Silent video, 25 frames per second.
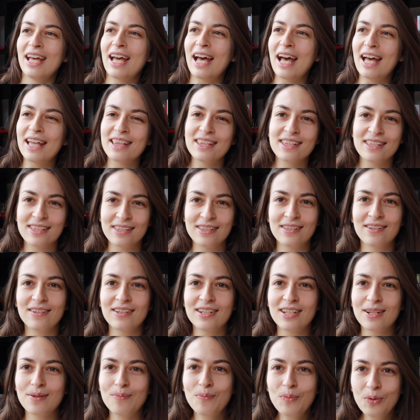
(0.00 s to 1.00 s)
And
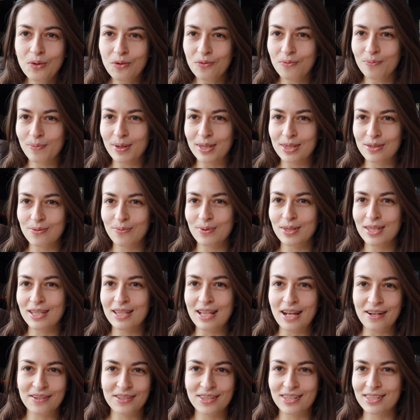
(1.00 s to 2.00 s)
certain movements
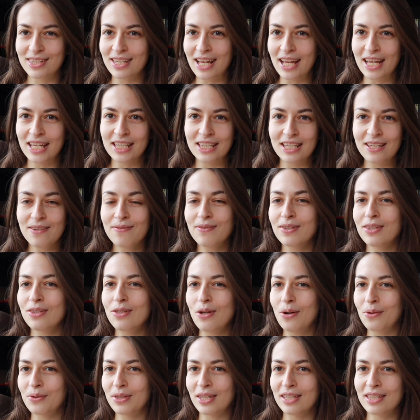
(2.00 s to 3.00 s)
within our society, even
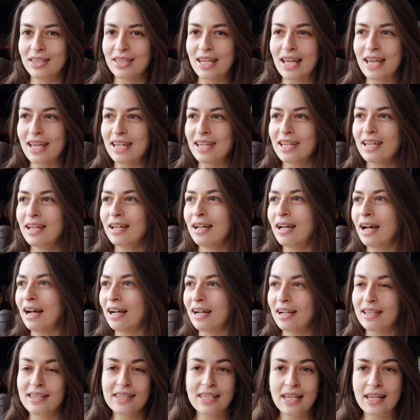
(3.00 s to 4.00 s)
though that they,
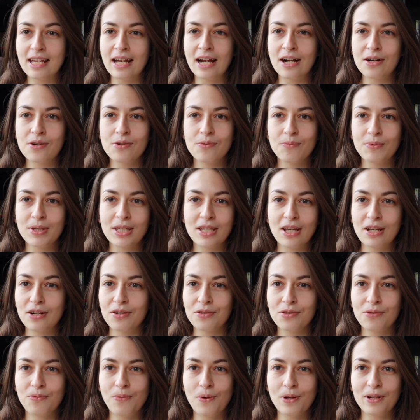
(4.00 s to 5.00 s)
uh, let's say, are, we
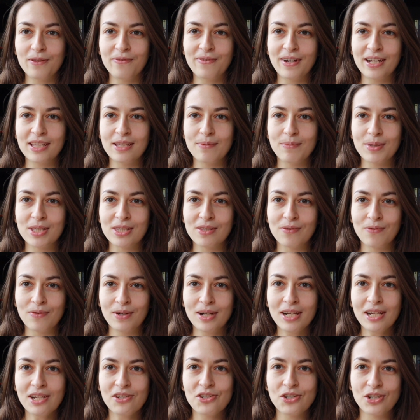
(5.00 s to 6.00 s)
cannot qualify them as a
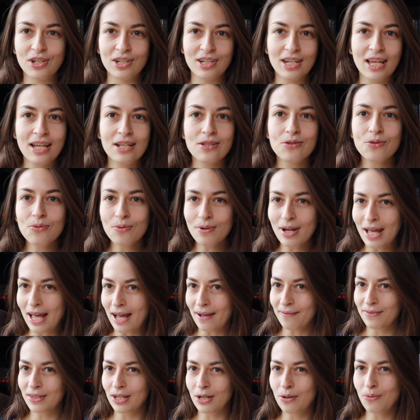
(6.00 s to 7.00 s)
religion, they do
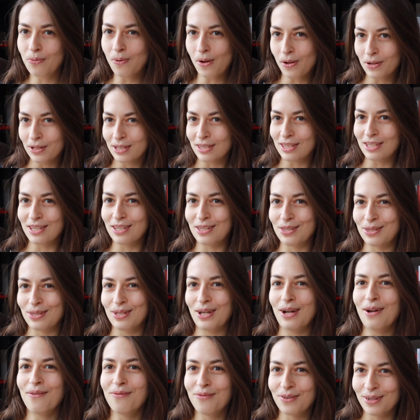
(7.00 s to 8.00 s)
have the qualities
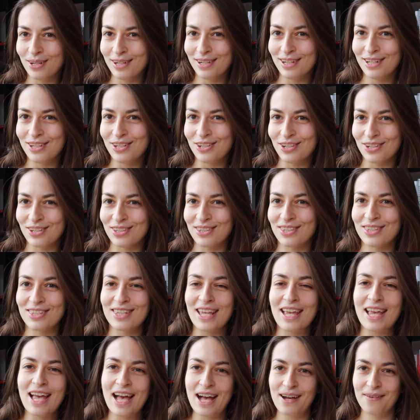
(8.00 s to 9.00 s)
of religions.
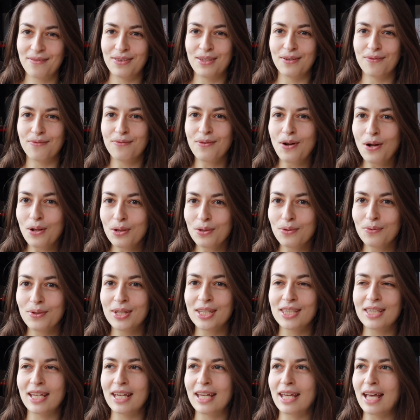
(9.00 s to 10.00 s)
They have the
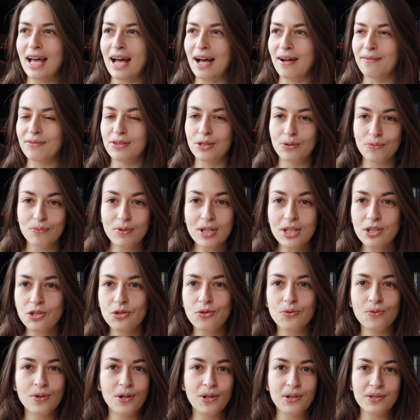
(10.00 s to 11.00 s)
following, they have the
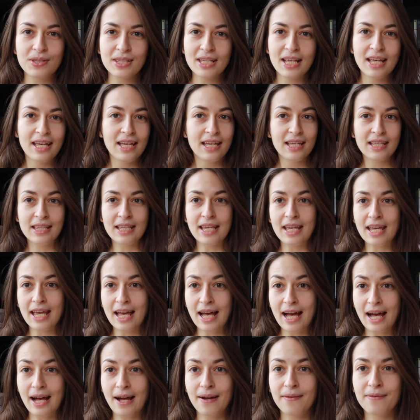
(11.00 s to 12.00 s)
rituals, they
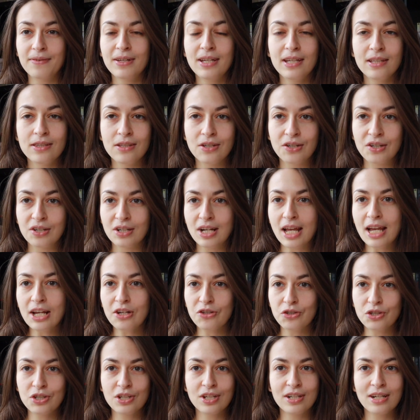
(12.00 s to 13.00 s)
have the
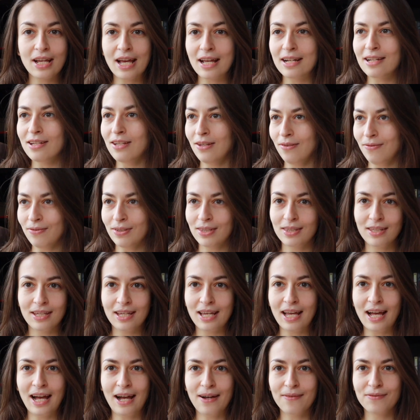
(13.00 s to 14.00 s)
connection, and even
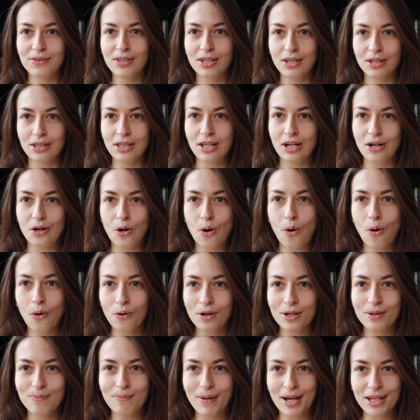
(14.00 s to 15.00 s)
they have the, their
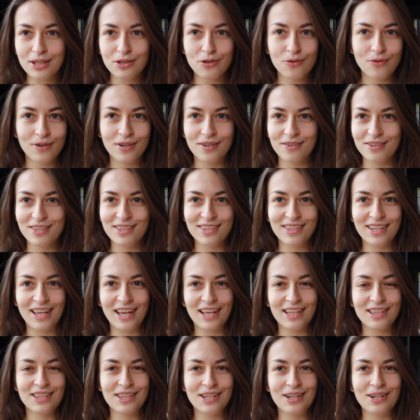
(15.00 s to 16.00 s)
holy martyrs
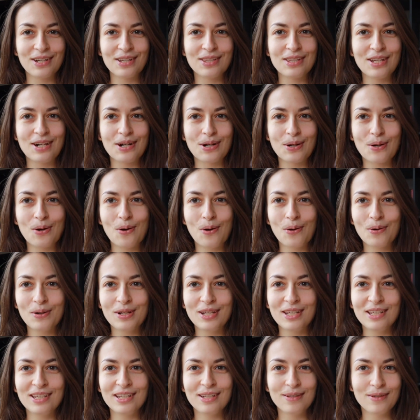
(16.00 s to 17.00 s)
and their
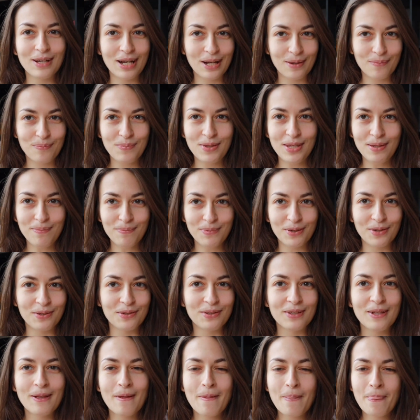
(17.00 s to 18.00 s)
holy uh,
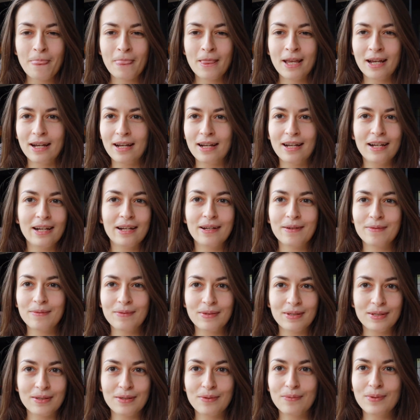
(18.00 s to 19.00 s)
people uh,
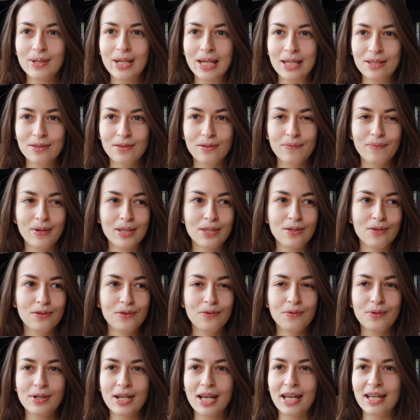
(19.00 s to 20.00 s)
we can when you
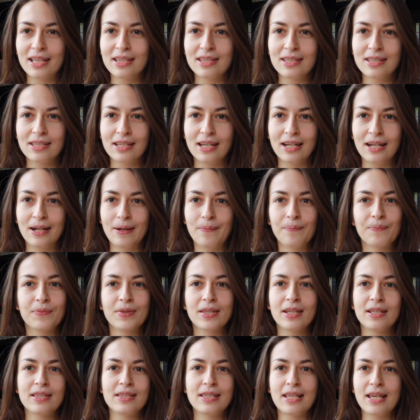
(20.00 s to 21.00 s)
look at
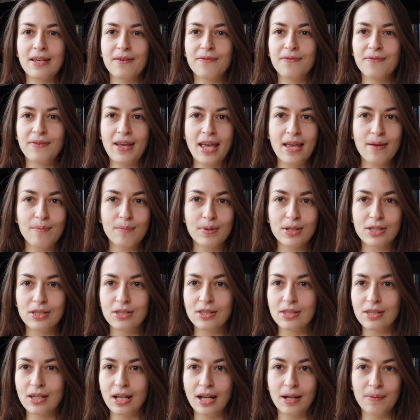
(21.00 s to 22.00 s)
um, let's say
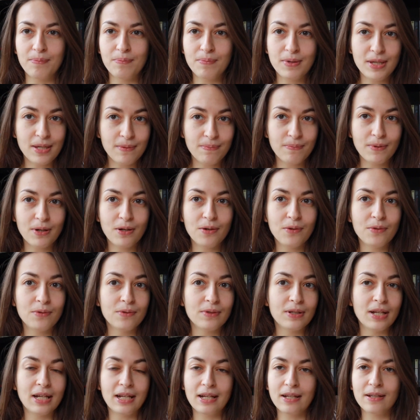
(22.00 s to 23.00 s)
famous uh,
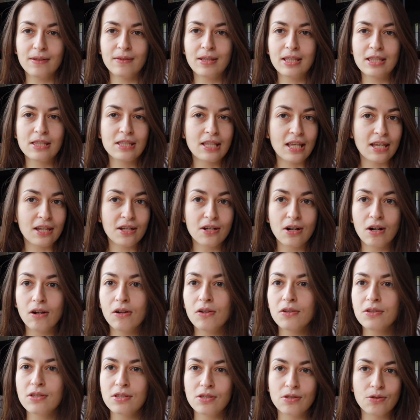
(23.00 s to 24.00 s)
people uh, let's say
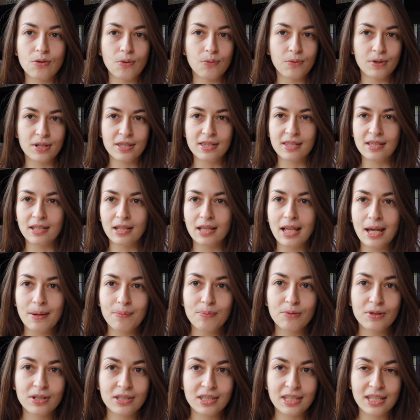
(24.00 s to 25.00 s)
cult stores
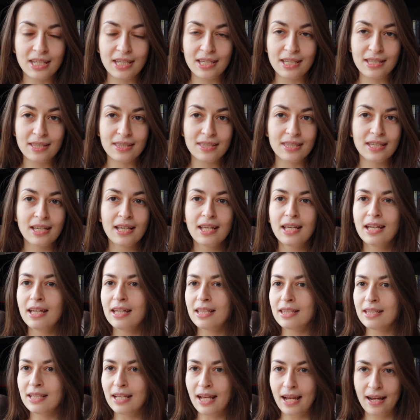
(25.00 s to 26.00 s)
celebrities
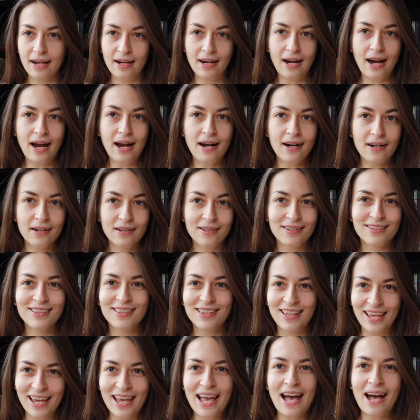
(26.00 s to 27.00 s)
they are
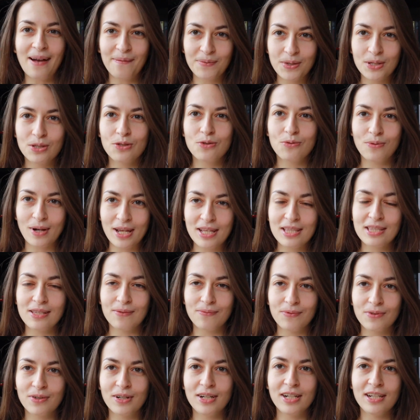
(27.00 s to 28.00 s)
they have the traits
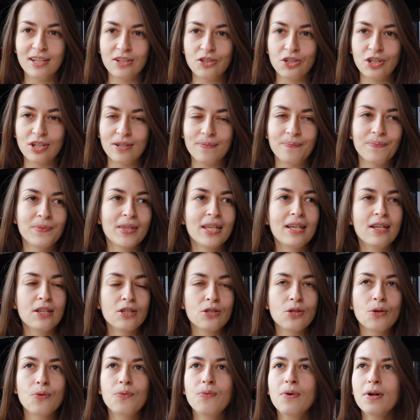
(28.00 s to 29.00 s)
of religion
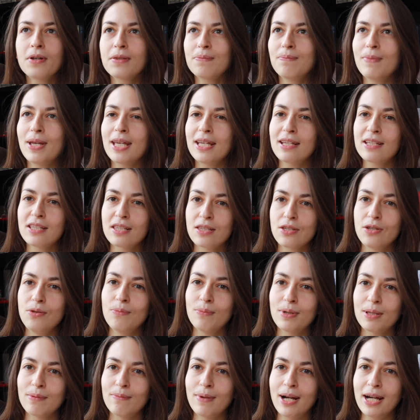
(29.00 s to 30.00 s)
so what makes
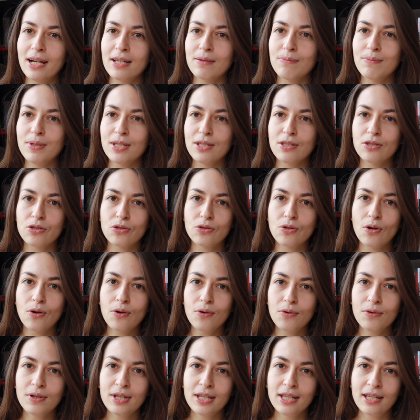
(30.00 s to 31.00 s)
human mind being
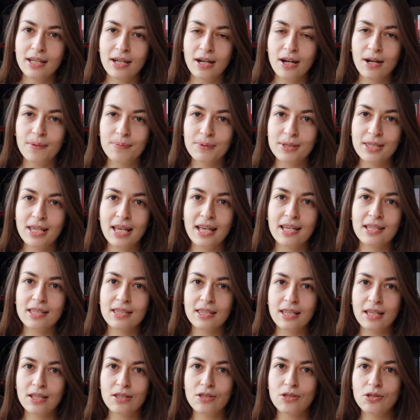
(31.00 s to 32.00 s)
so
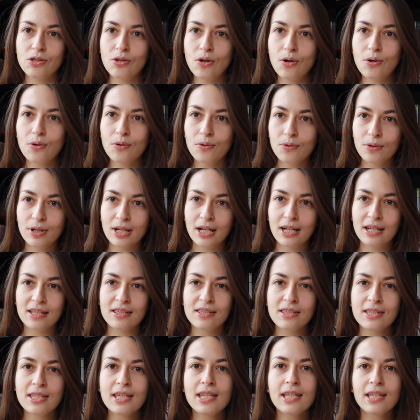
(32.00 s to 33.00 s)
obsessed and so uh,
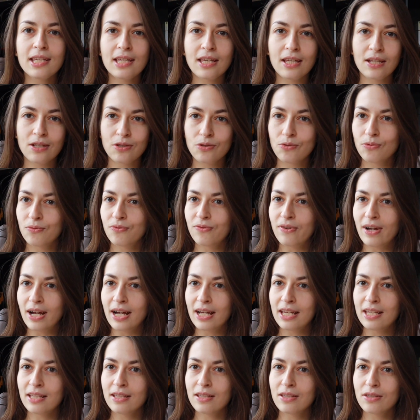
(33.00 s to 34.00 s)
seeking to
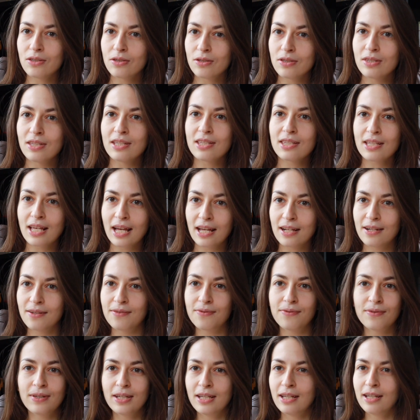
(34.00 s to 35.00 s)
find this kind
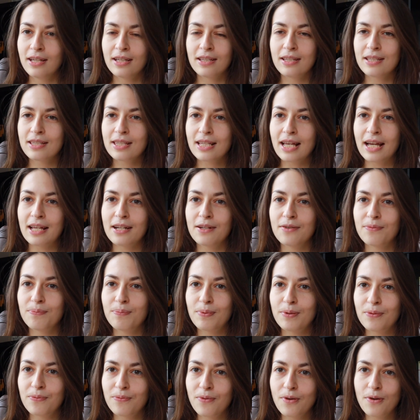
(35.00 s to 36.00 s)
of this kind of
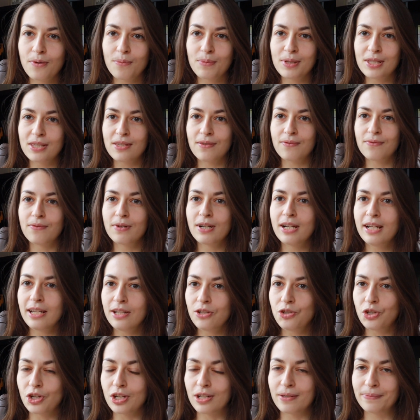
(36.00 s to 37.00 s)
performance of
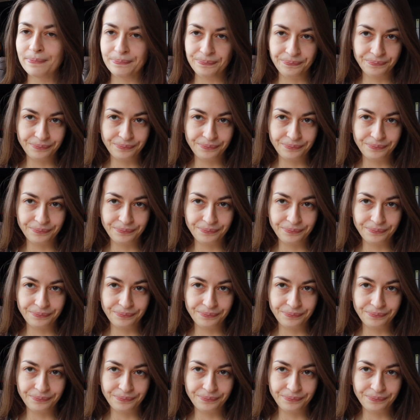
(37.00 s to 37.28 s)
religion